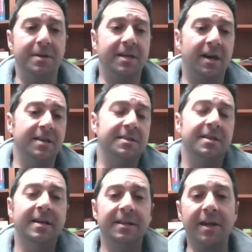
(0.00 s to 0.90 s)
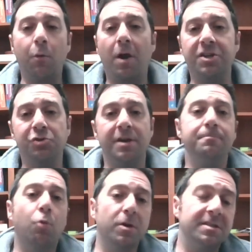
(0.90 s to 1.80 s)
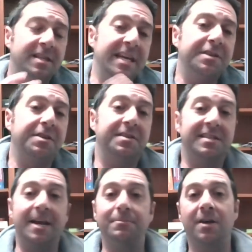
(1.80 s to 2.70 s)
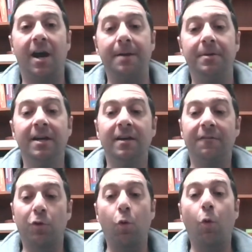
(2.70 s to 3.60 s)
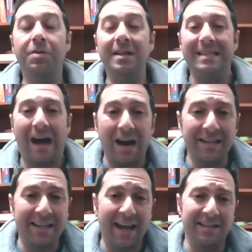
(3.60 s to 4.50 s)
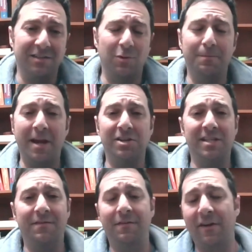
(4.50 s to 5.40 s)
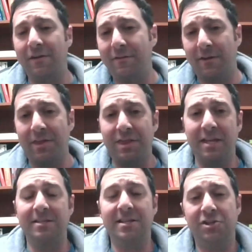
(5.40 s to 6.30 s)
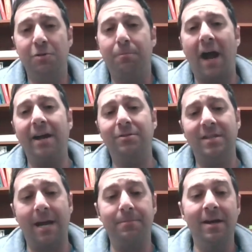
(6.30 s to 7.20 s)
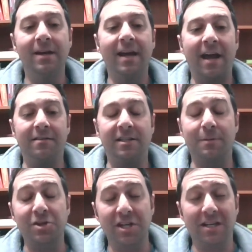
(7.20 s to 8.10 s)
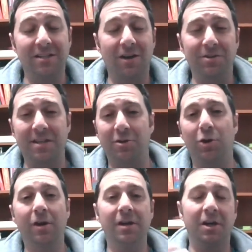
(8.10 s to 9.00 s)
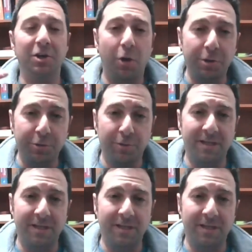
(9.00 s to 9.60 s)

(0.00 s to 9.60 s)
because they want to treat more teeth at the same time. For orthodontic cases, when patients have a very, very thin tissue biotype, and especially in adults, and they're going to go through